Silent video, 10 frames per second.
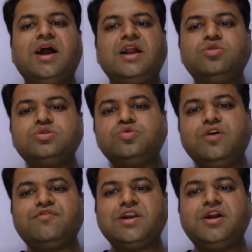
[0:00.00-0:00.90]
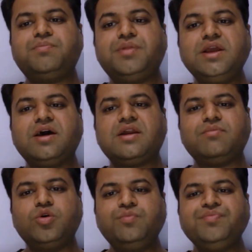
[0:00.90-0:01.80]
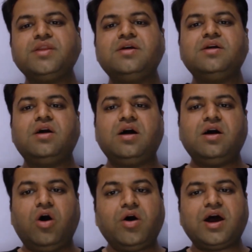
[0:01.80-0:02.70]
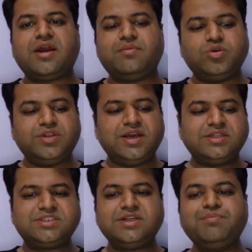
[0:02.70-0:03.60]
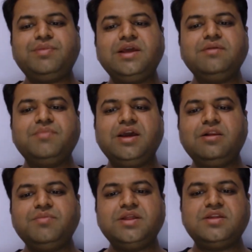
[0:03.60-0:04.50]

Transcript: and those who have cleared pre-R M O uh, or R M O, they can simply mail me